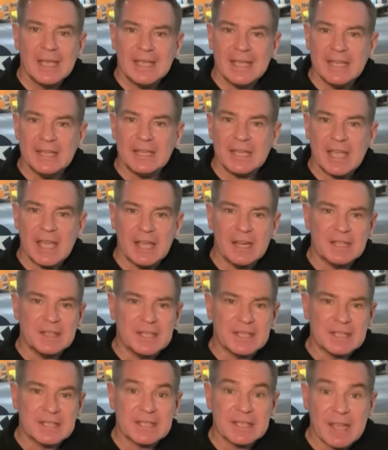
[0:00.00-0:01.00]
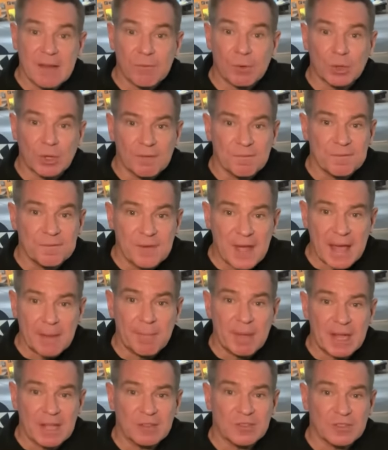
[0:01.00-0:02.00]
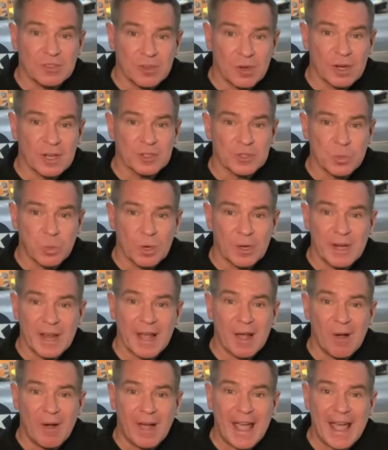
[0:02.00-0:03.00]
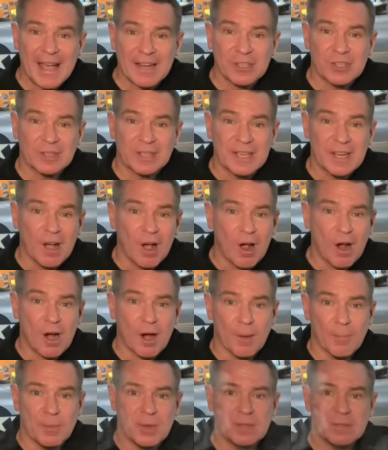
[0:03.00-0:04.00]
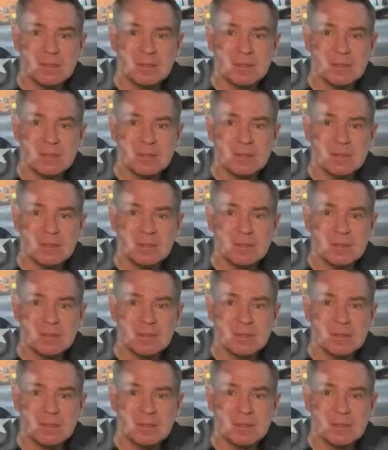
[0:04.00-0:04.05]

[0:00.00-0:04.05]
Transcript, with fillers: indicated that several of Fat Man's circuits were now actually armed.